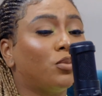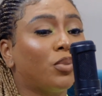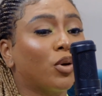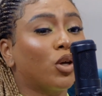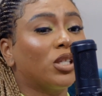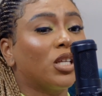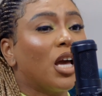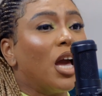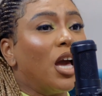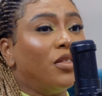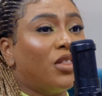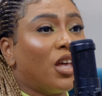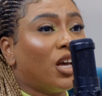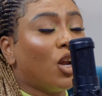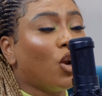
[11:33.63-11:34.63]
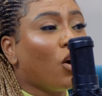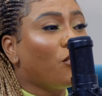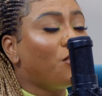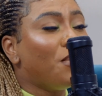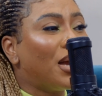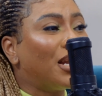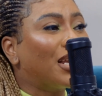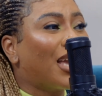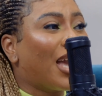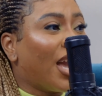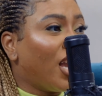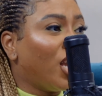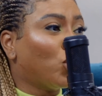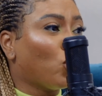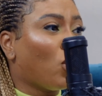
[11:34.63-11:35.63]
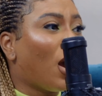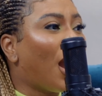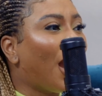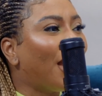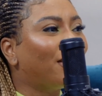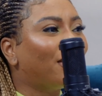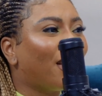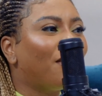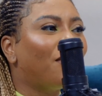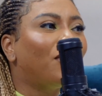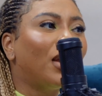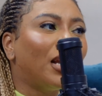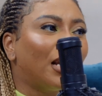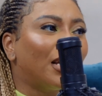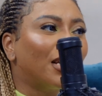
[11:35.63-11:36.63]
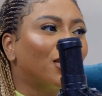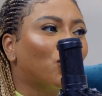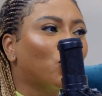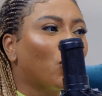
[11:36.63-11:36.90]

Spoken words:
because a lot of men cage or hide their feelings.